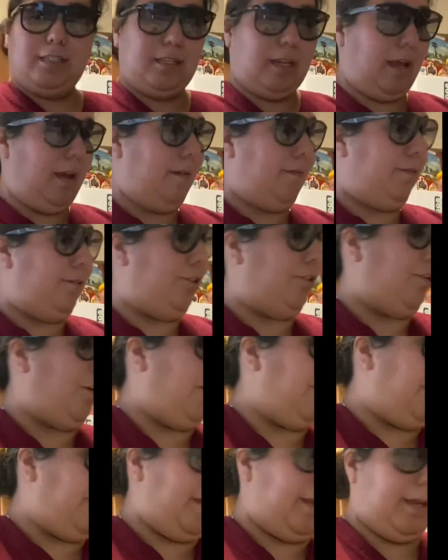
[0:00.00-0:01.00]
have
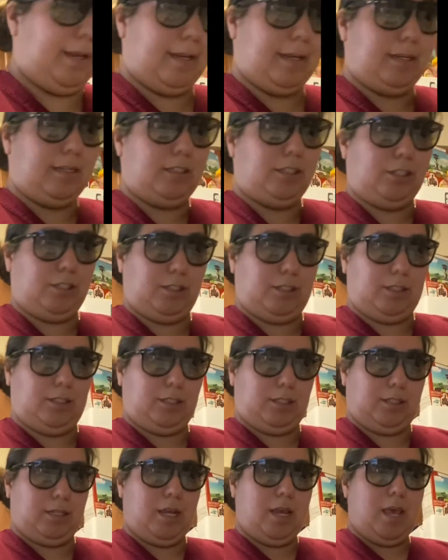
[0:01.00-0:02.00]
sharp
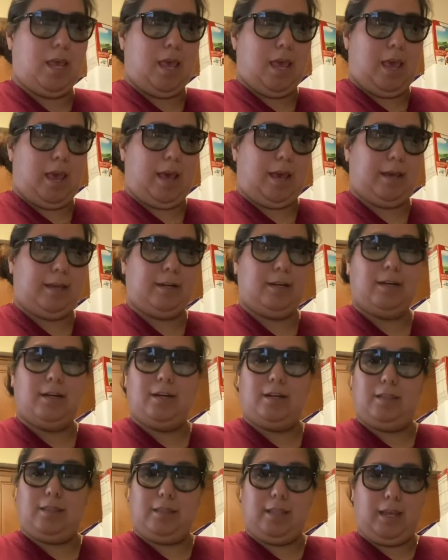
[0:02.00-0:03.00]
edges and
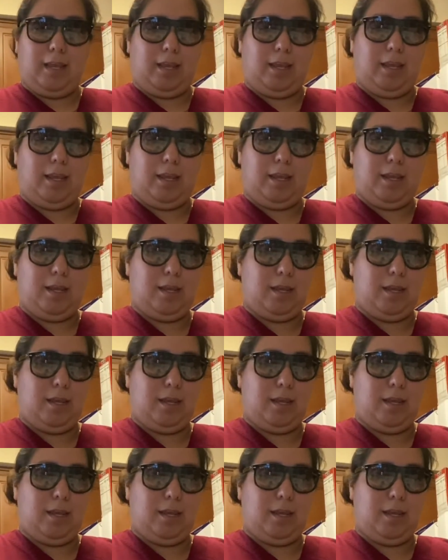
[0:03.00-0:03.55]
they